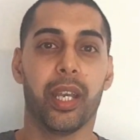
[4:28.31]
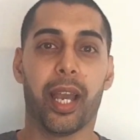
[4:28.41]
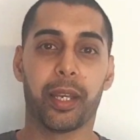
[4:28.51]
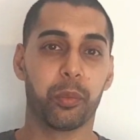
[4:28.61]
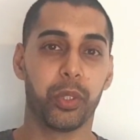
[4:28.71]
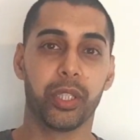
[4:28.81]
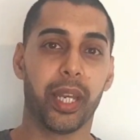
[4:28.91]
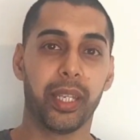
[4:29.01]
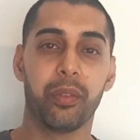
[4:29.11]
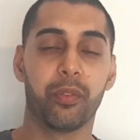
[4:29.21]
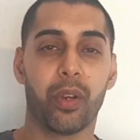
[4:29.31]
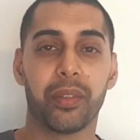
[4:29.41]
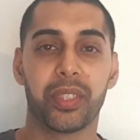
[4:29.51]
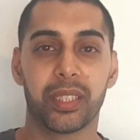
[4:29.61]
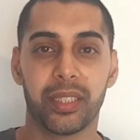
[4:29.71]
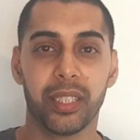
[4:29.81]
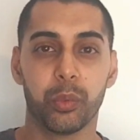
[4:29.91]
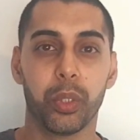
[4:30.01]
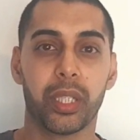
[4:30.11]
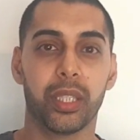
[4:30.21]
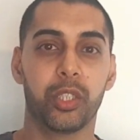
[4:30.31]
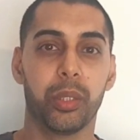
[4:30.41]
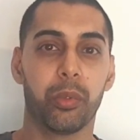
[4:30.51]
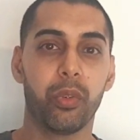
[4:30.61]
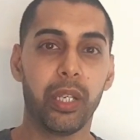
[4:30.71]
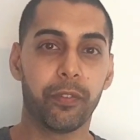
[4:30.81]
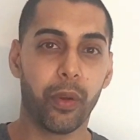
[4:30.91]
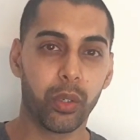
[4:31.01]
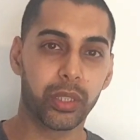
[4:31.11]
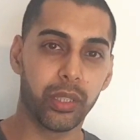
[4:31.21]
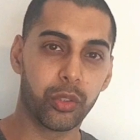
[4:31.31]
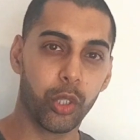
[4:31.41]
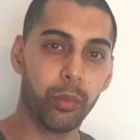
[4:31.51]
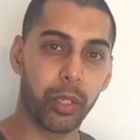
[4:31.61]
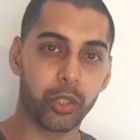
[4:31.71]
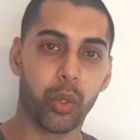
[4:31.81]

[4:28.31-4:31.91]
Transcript: Uh, when you're going even five, six days a week in the gym and really focusing too much